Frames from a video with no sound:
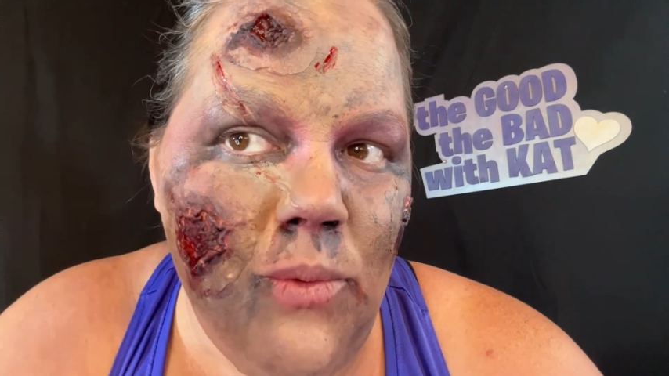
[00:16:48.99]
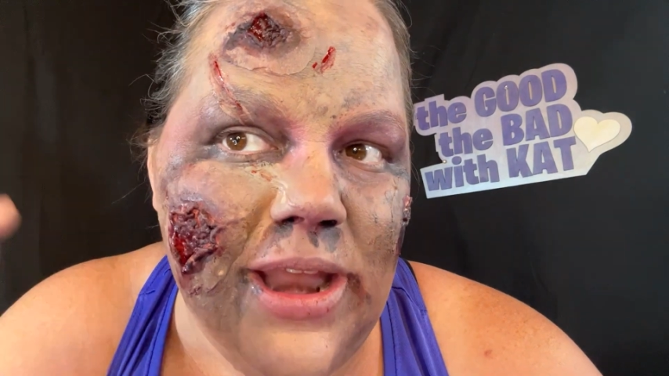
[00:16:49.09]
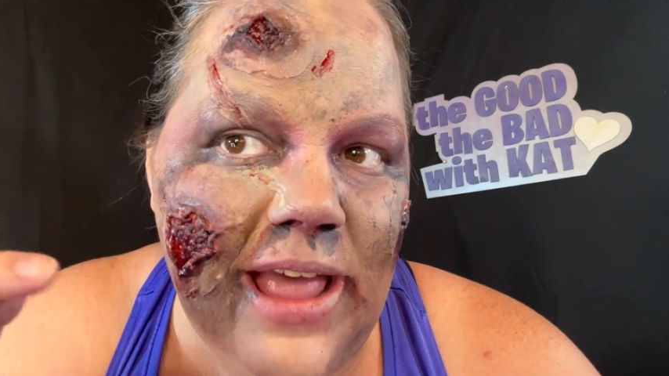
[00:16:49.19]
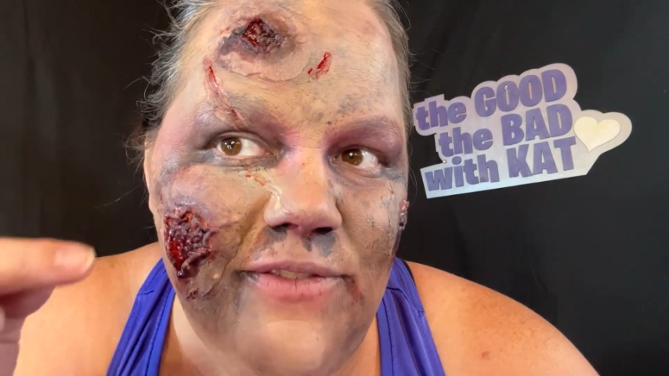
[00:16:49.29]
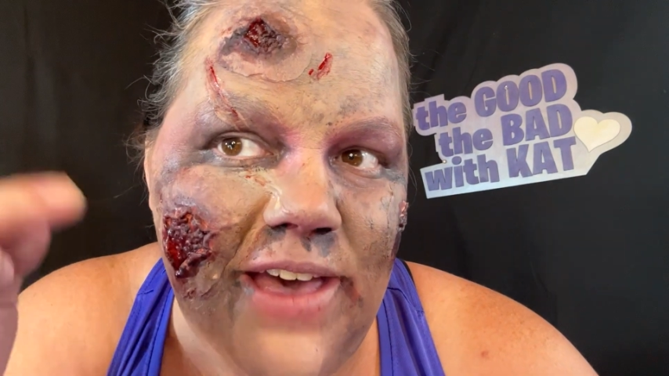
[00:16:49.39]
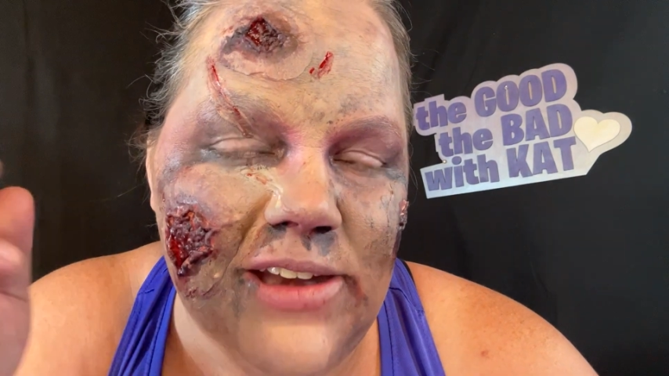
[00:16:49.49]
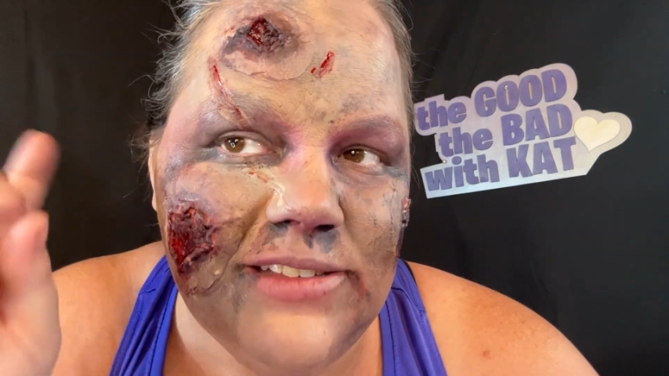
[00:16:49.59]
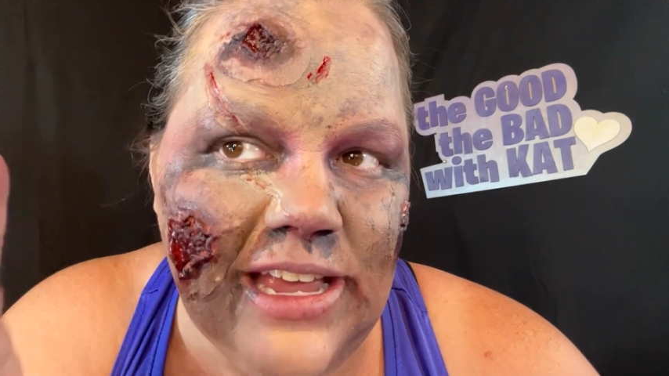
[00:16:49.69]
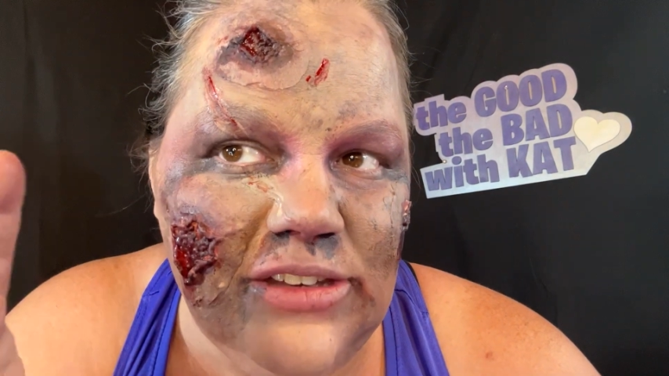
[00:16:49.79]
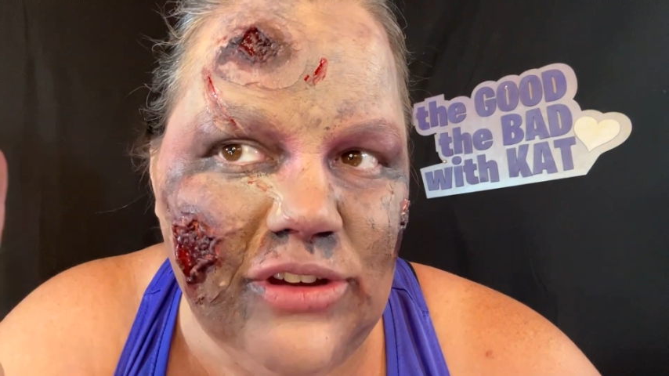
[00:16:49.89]
What I found is
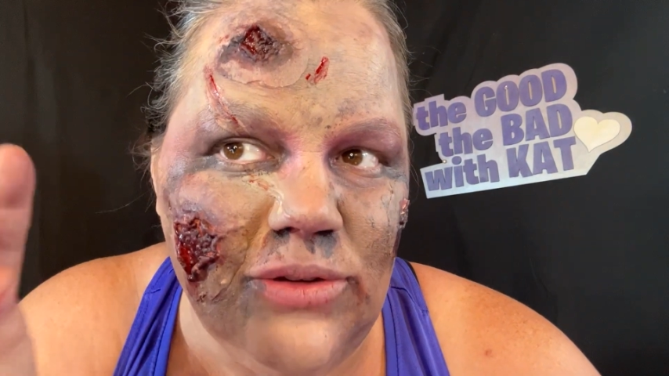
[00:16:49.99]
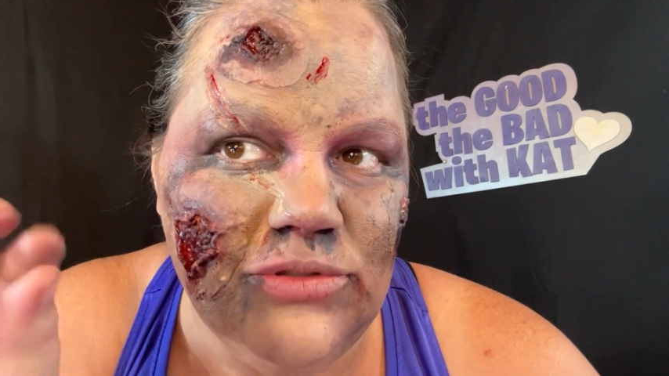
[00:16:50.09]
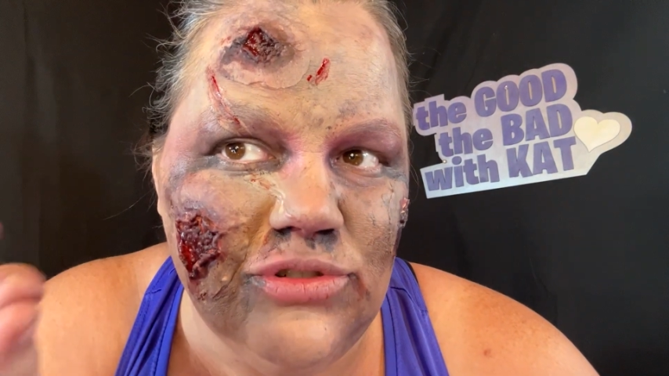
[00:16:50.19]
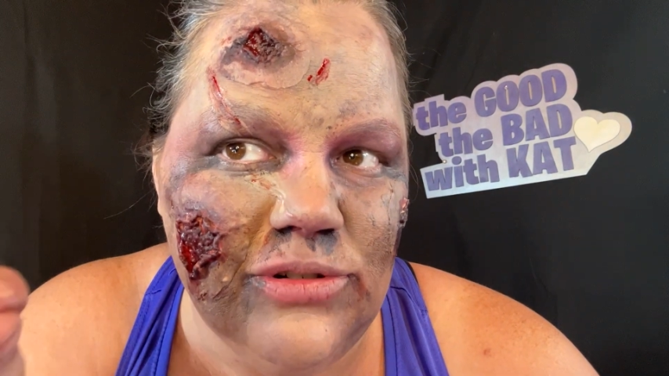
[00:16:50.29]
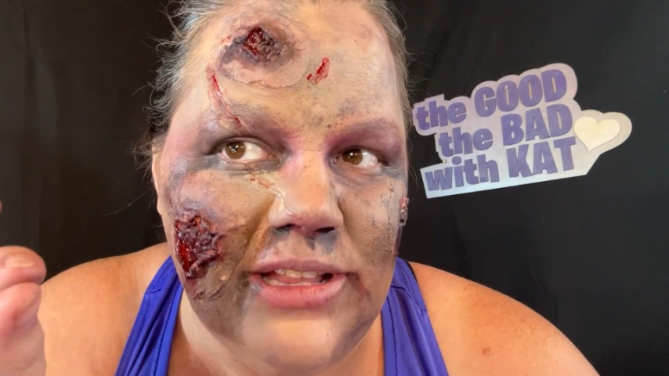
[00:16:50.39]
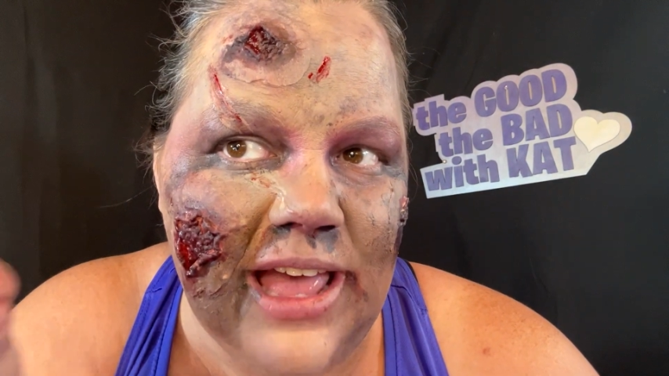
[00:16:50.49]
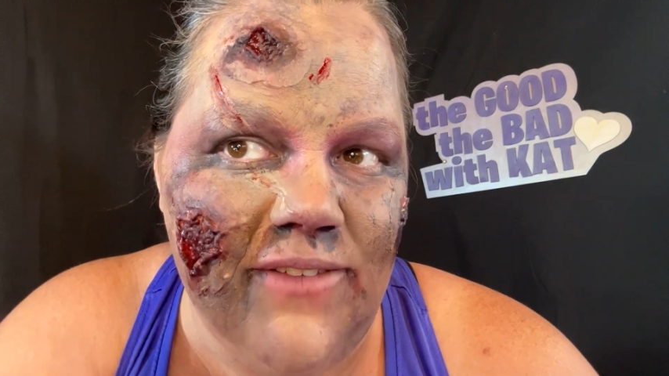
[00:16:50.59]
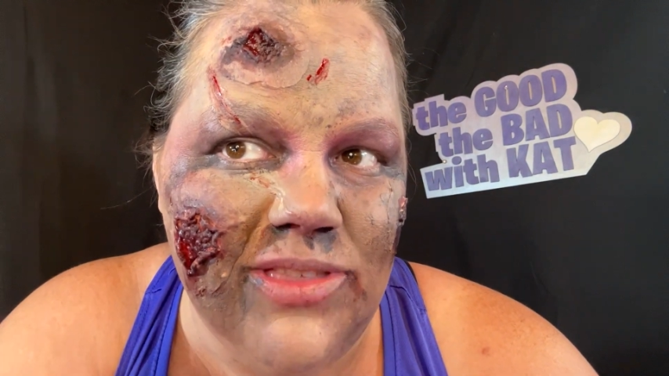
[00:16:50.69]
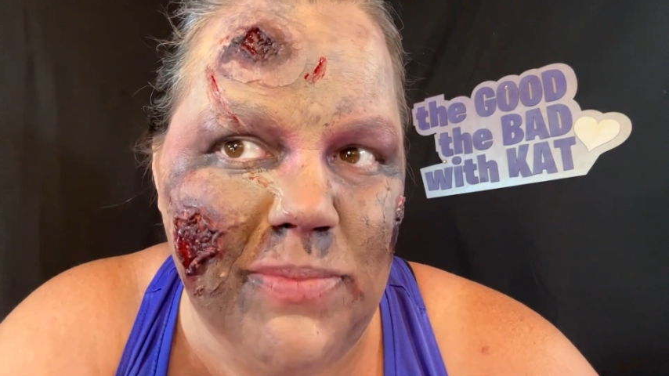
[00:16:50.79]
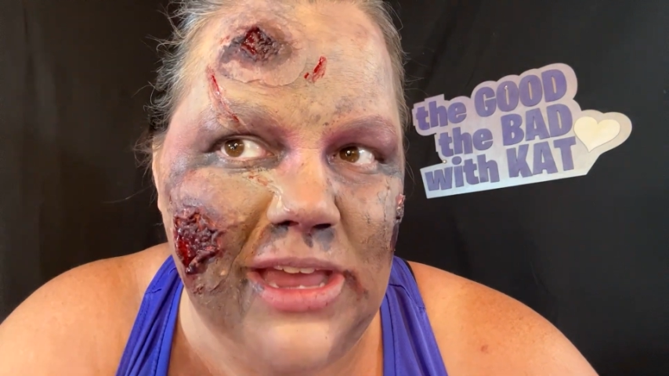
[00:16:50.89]
I don't truly
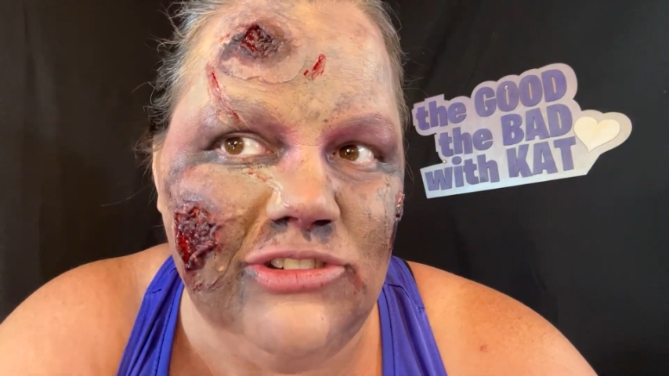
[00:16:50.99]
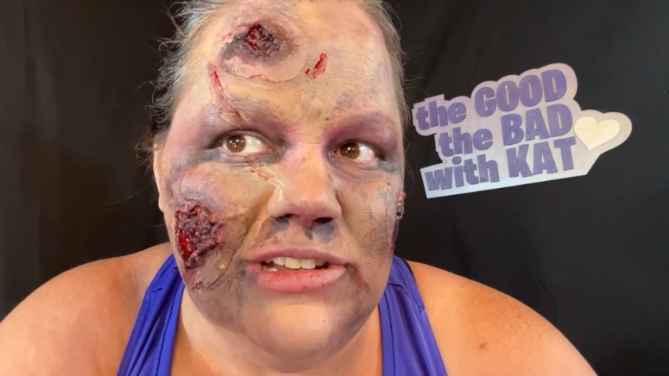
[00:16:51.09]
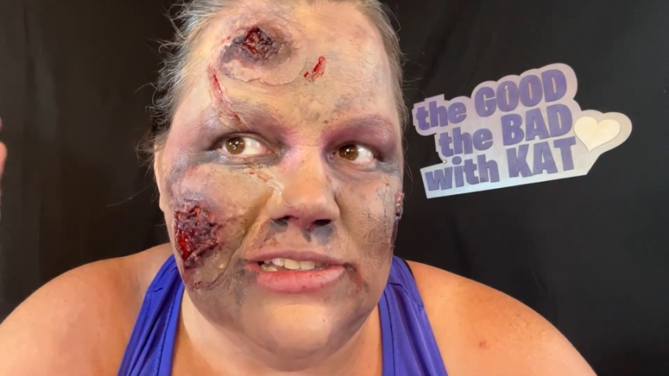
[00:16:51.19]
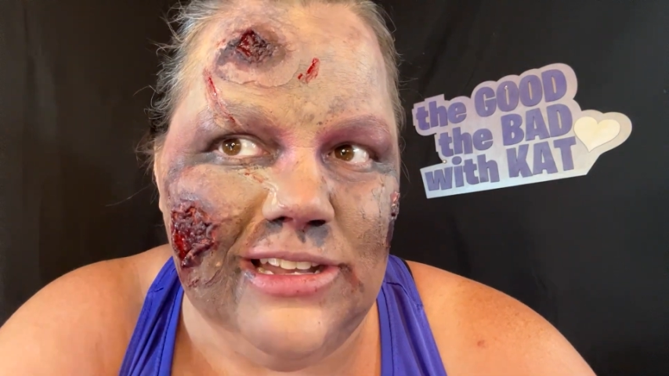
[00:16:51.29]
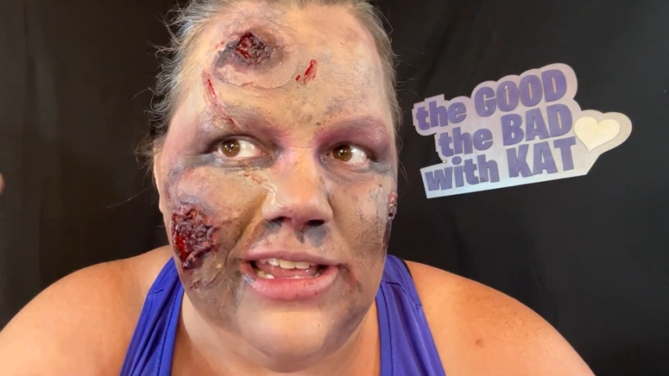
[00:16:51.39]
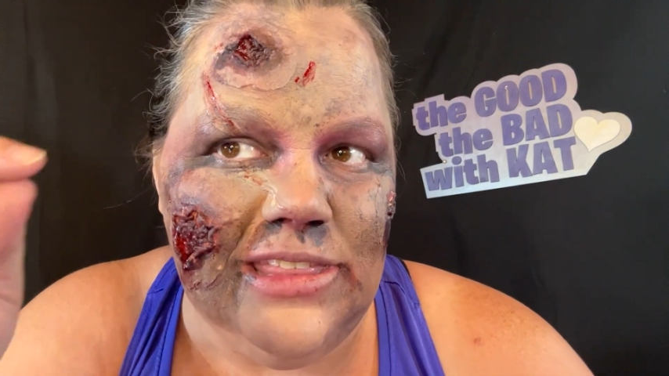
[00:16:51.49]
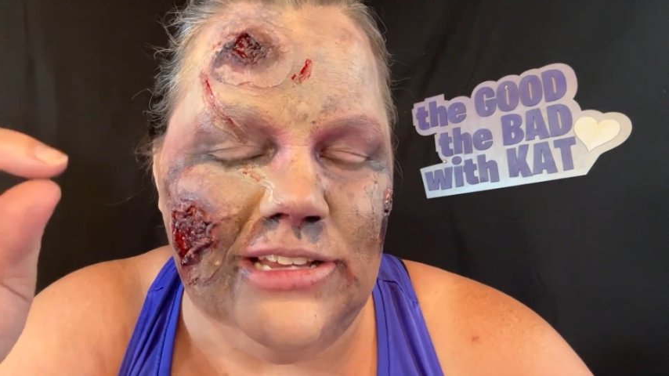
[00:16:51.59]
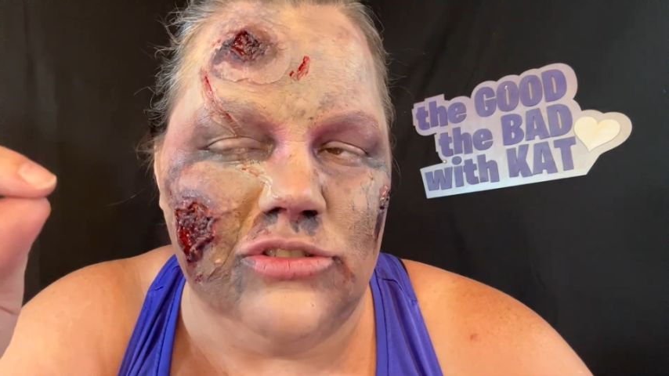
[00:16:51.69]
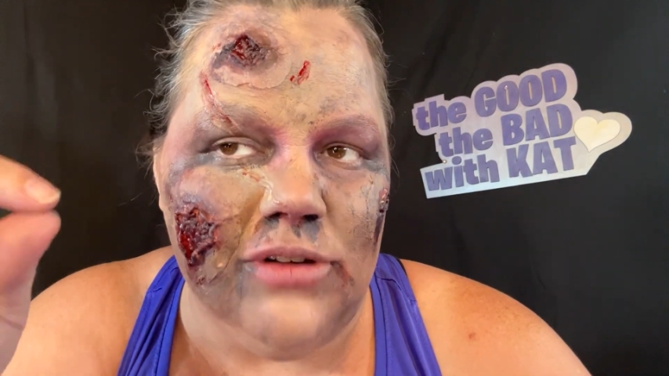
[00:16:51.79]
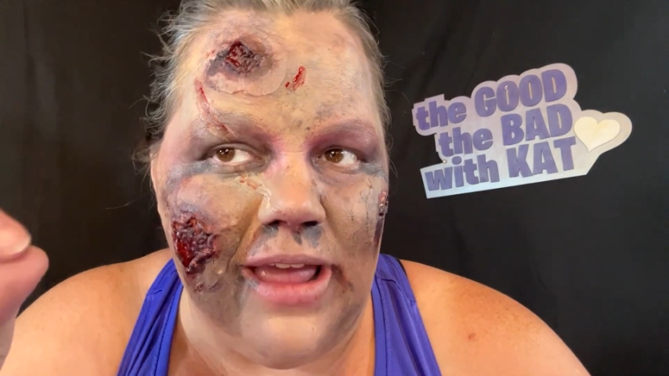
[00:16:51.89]
have the patience to let
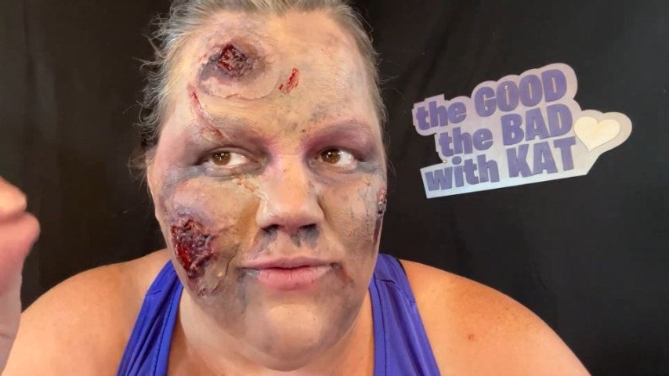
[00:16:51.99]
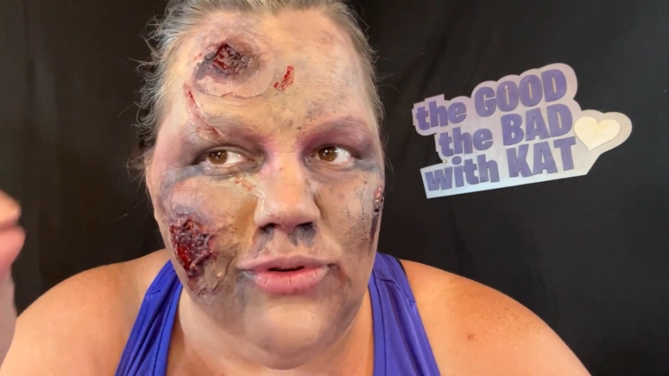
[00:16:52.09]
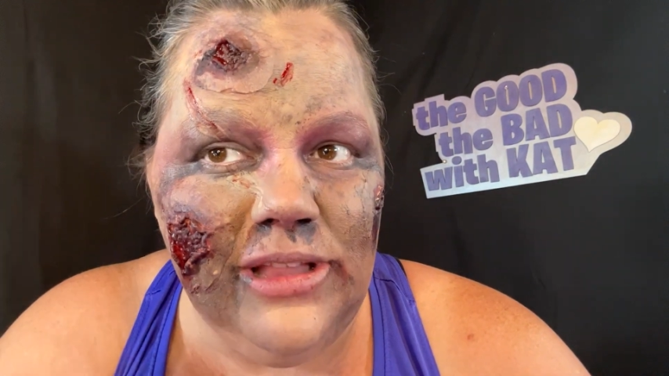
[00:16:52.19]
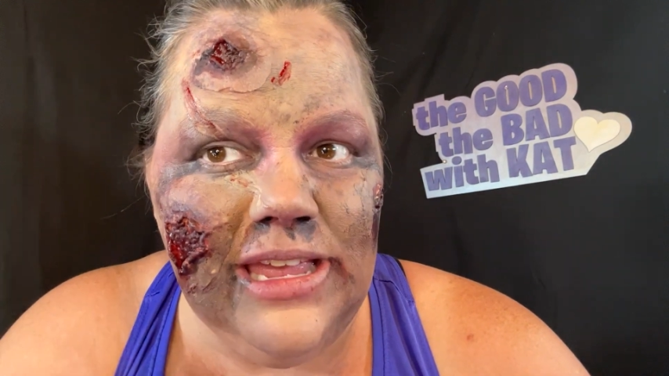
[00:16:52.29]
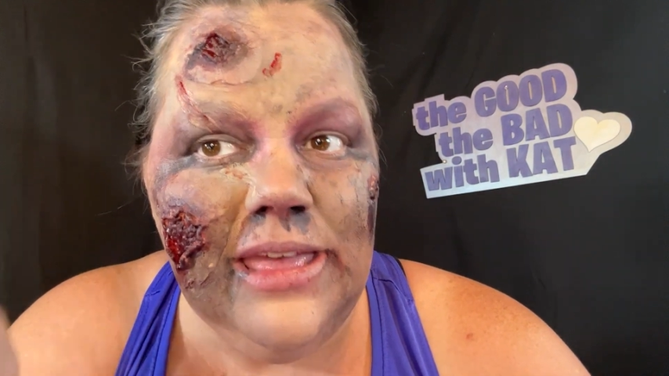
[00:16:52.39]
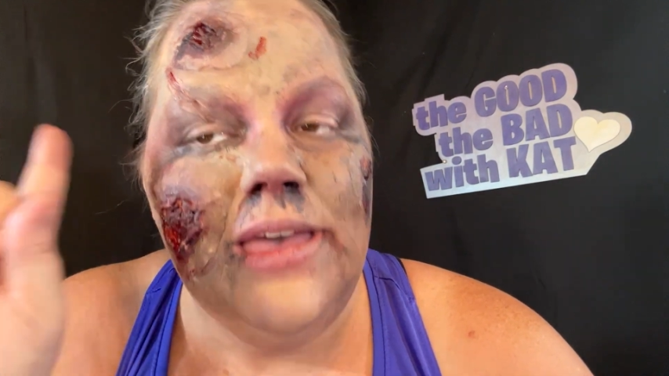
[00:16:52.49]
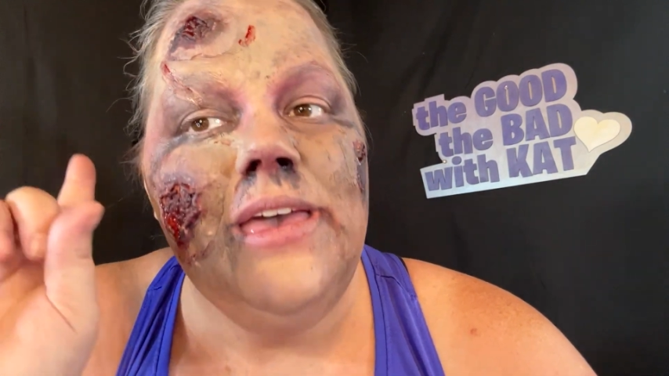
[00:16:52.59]
things dry fully.